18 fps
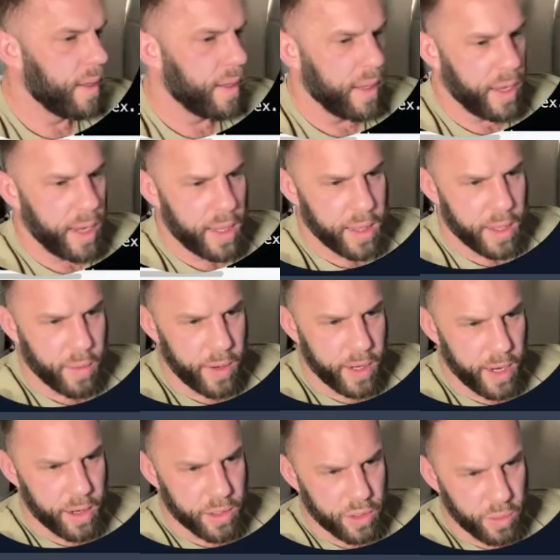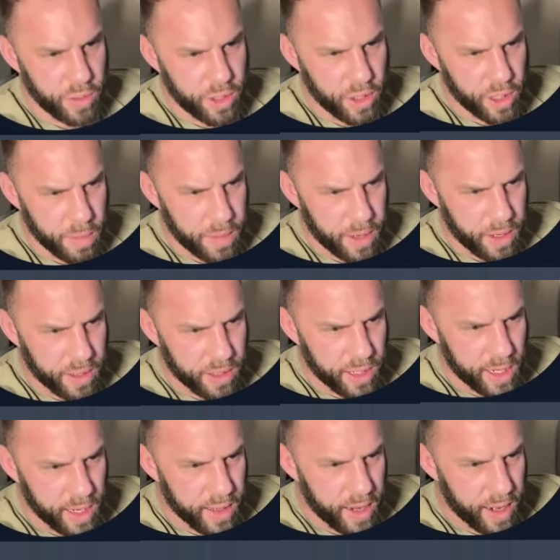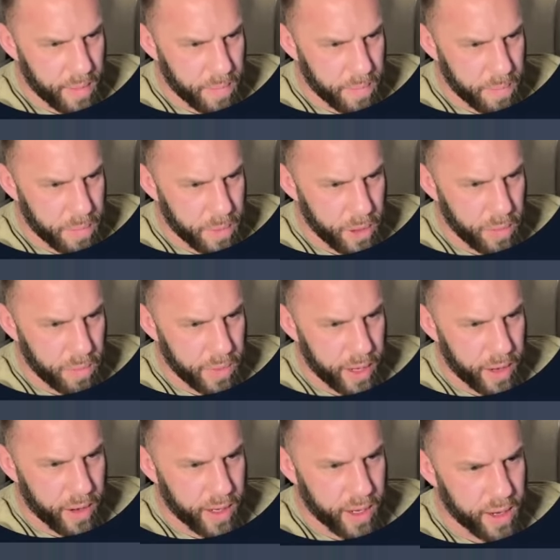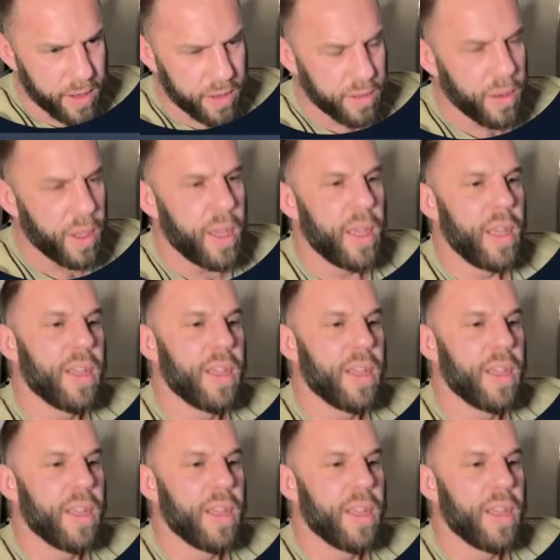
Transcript: And there we go. So we should be able to see it there. Boom, there it goes.